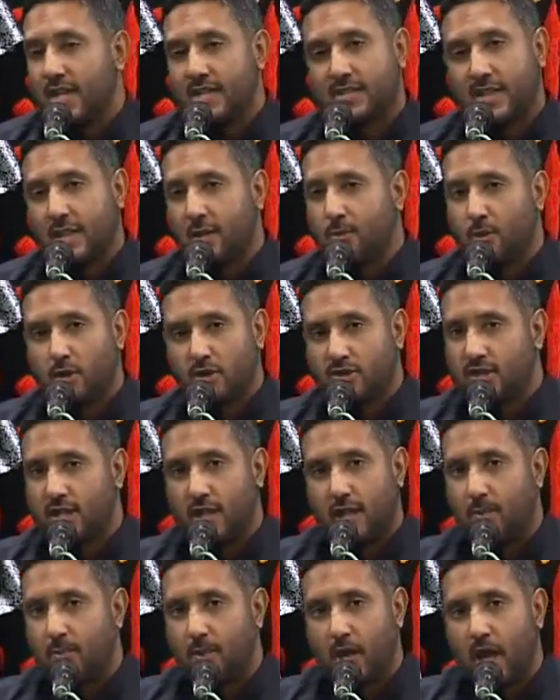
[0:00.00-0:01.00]
They said,
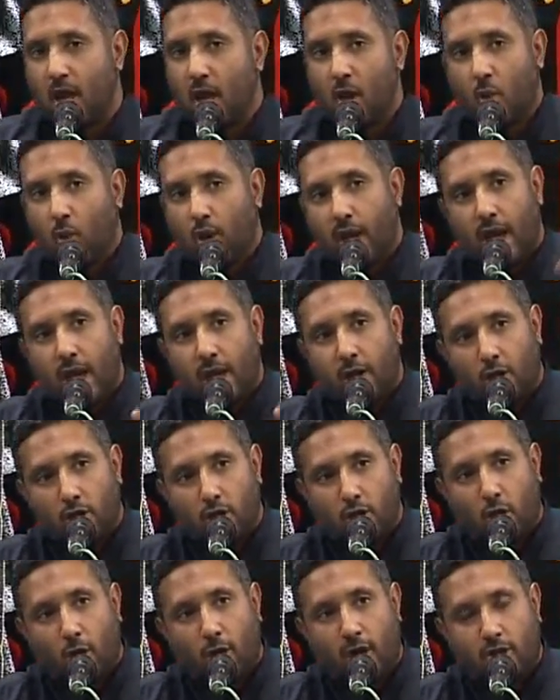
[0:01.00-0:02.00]
"Muslim, we are
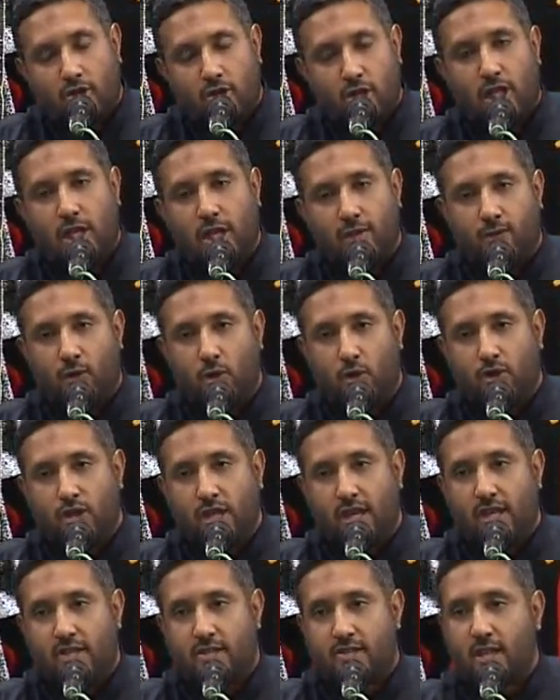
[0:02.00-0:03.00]
not going to give you
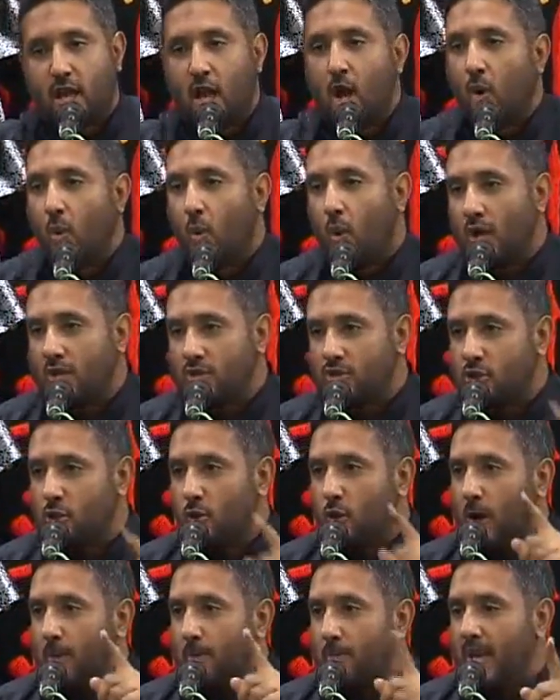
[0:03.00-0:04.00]
this. Once
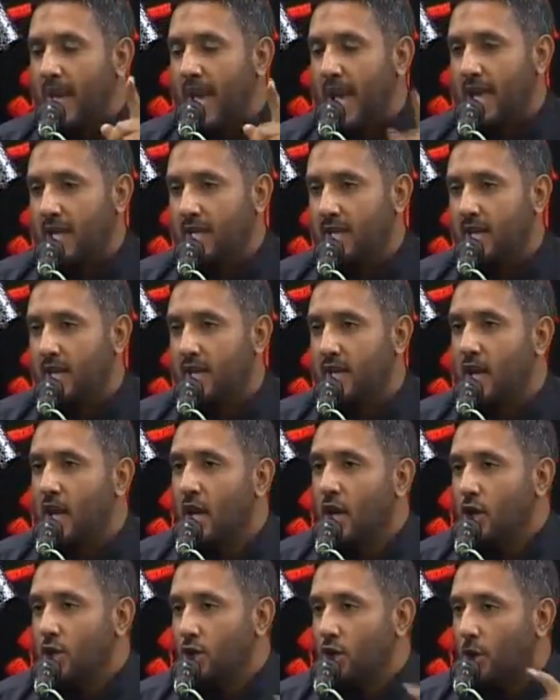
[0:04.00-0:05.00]
you are beheaded,
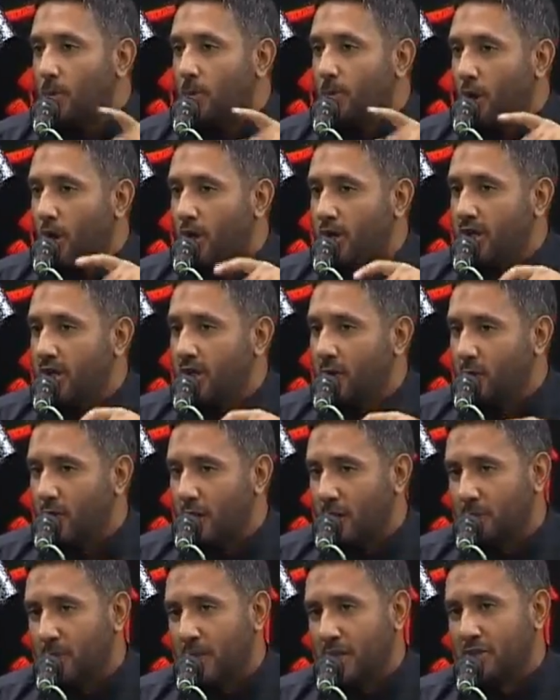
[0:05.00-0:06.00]
your body
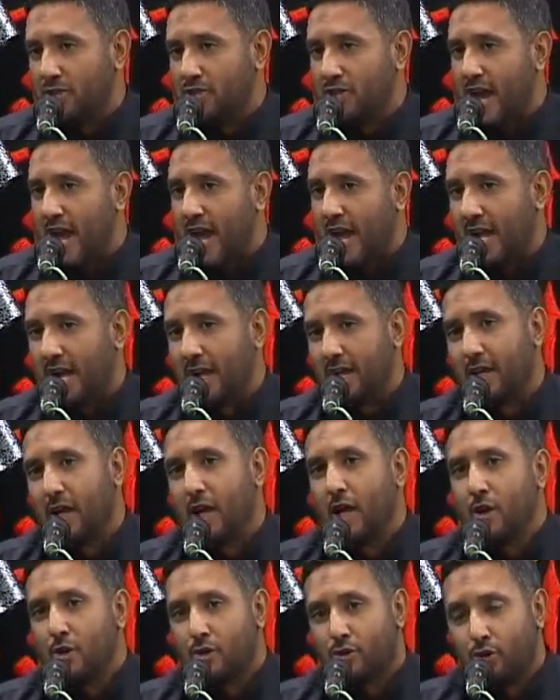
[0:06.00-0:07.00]
will be dragged
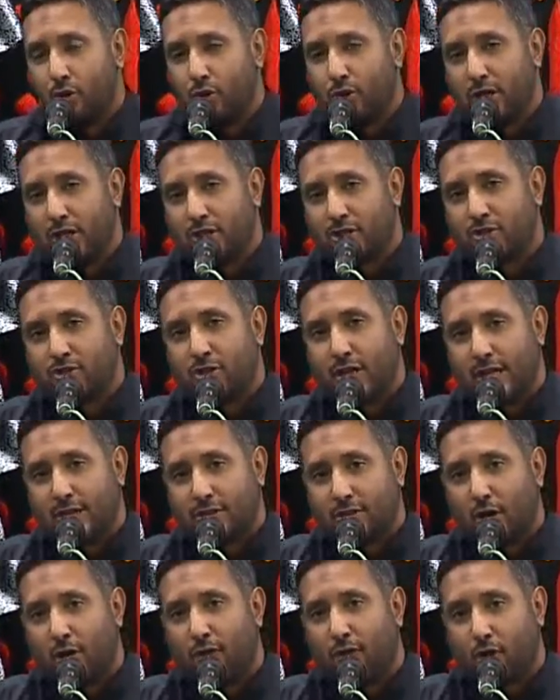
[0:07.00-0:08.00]
through the
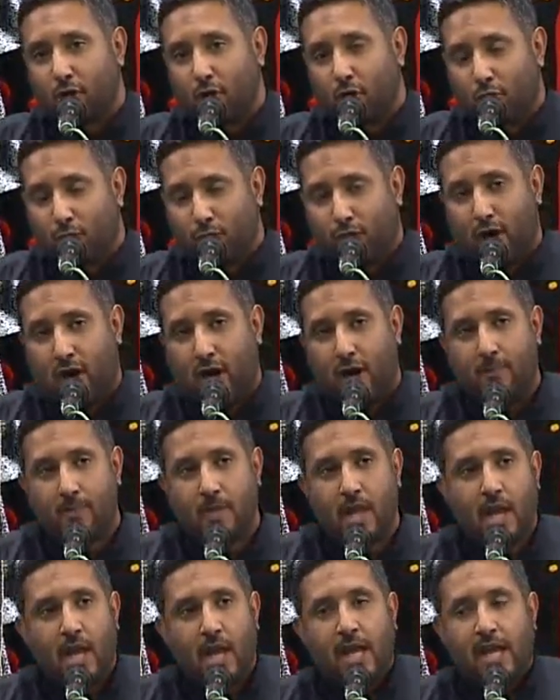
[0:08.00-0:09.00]
streets of Kufa."
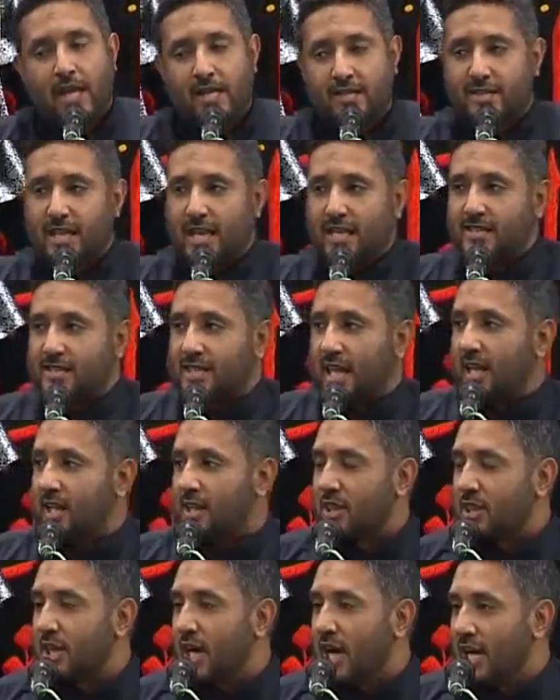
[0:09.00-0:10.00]
He says, "Then
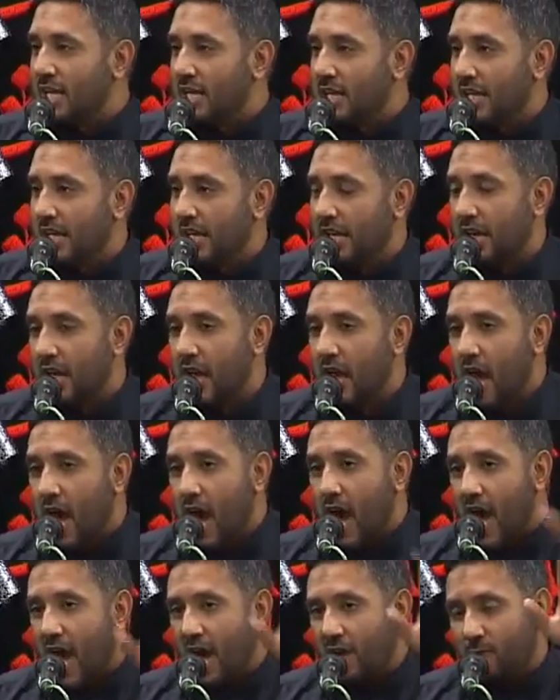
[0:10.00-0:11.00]
thirdly,
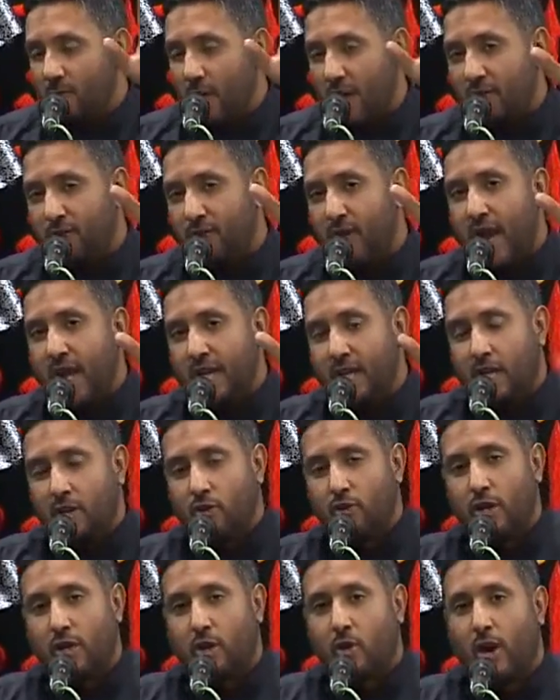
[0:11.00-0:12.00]
I have my
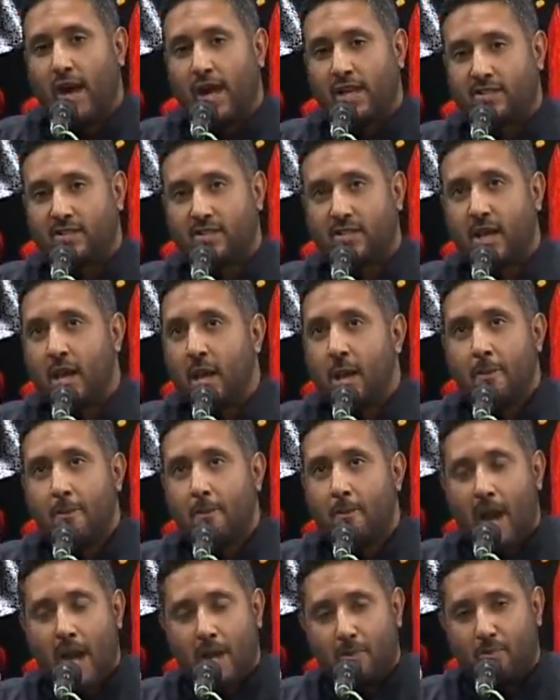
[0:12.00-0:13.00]
final request.
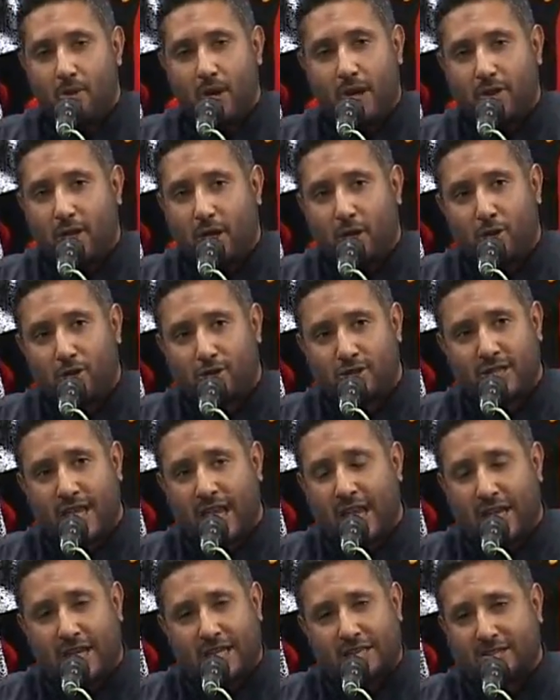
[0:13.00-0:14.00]
My brother
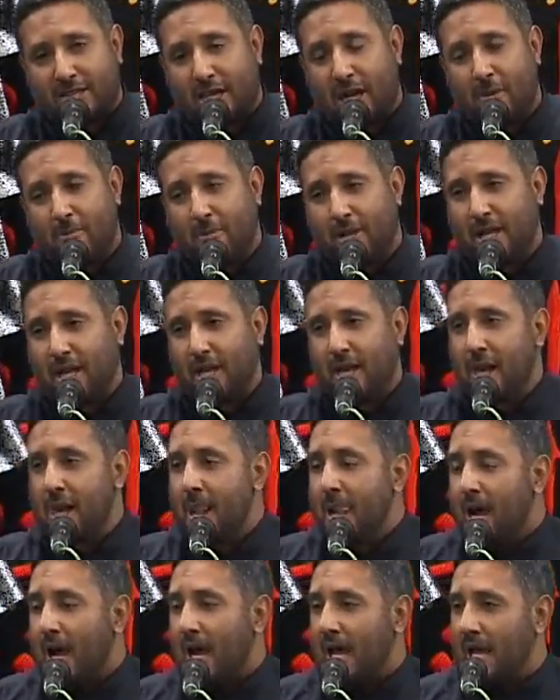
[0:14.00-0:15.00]
Hussein is coming.
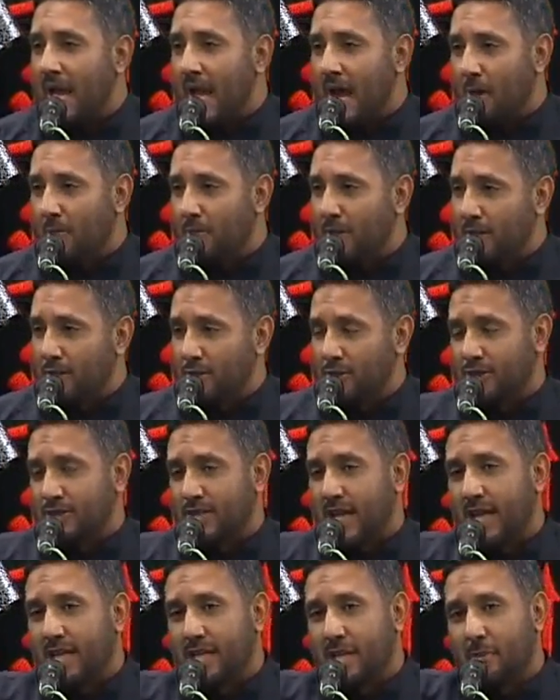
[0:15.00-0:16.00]
Allow me to
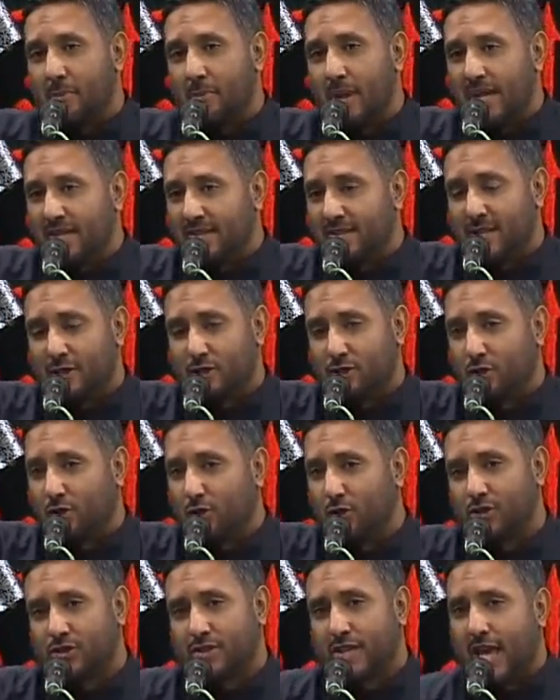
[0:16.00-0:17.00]
send a message to
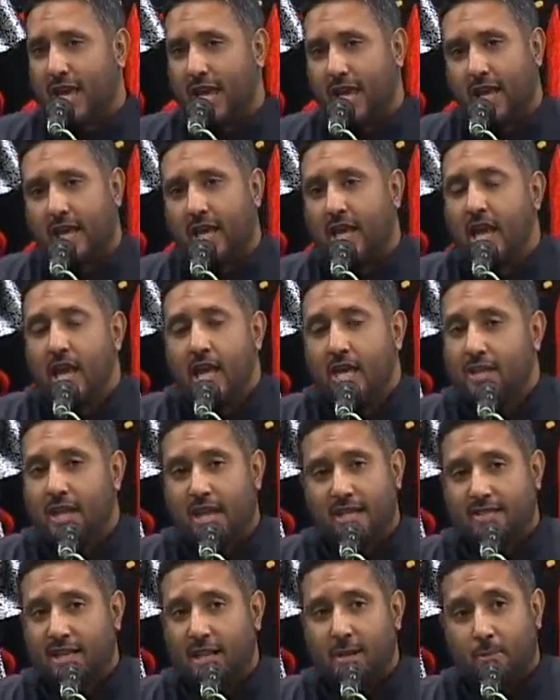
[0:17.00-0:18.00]
Hussein."
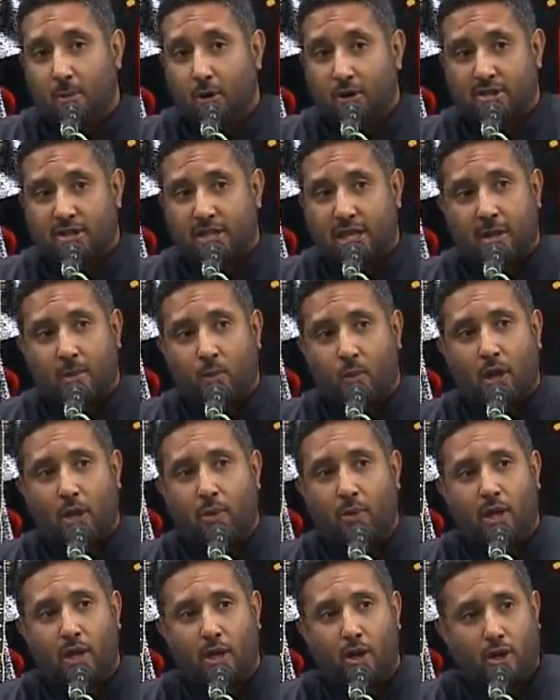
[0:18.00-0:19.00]
They say, "Muslim,
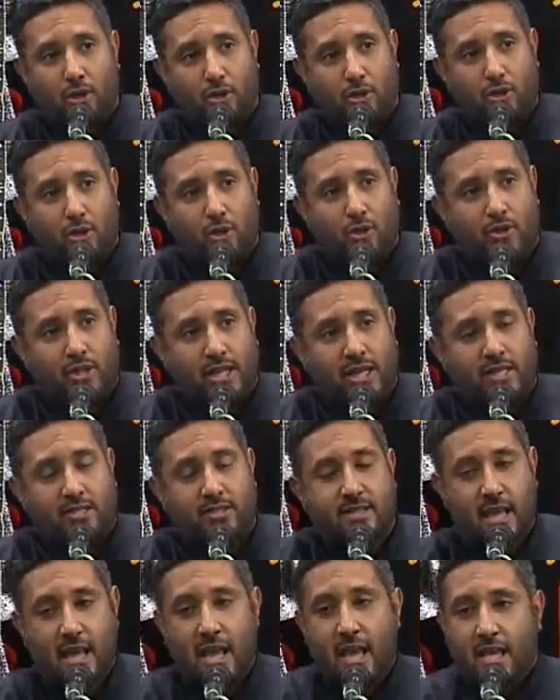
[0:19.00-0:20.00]
we will not do
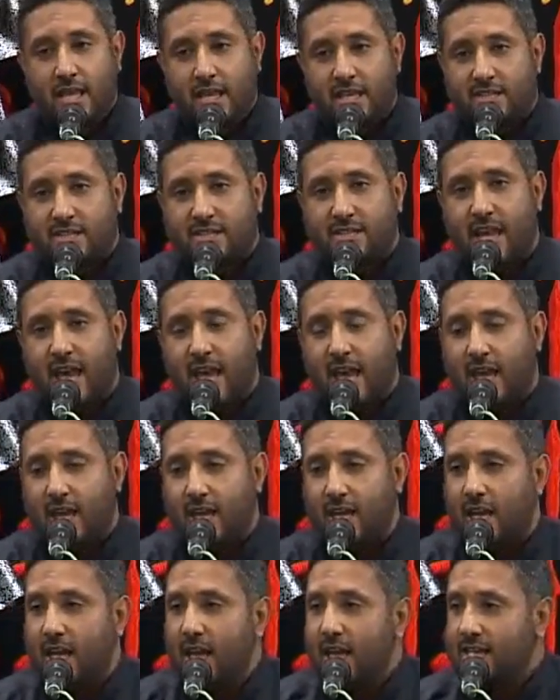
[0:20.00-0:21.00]
this." It's
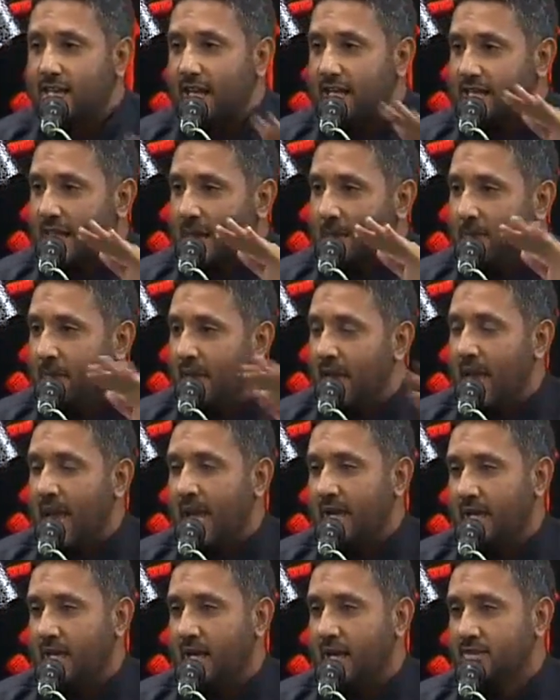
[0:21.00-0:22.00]
said that they
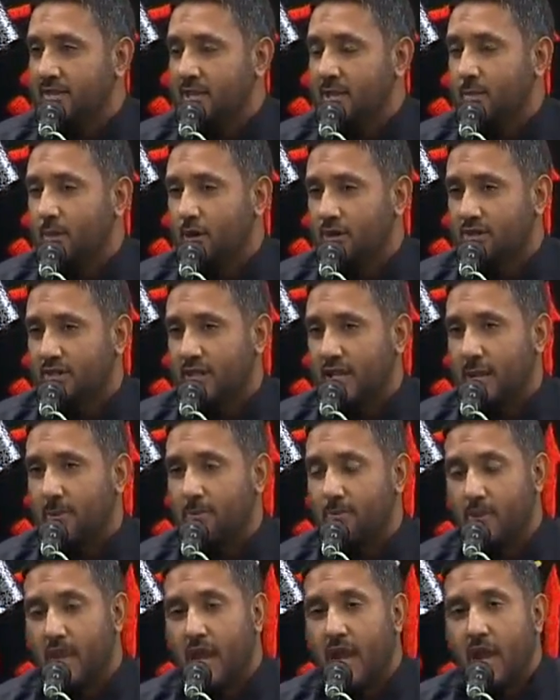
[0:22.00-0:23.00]
beheaded Hazrat
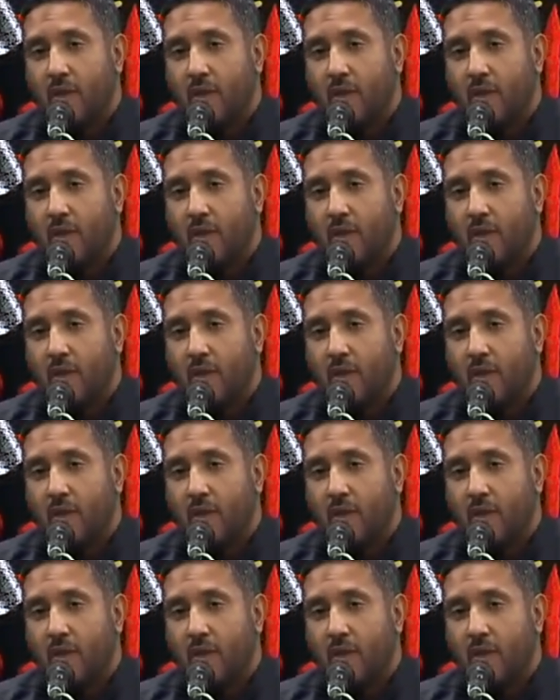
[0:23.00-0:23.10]
Muslim.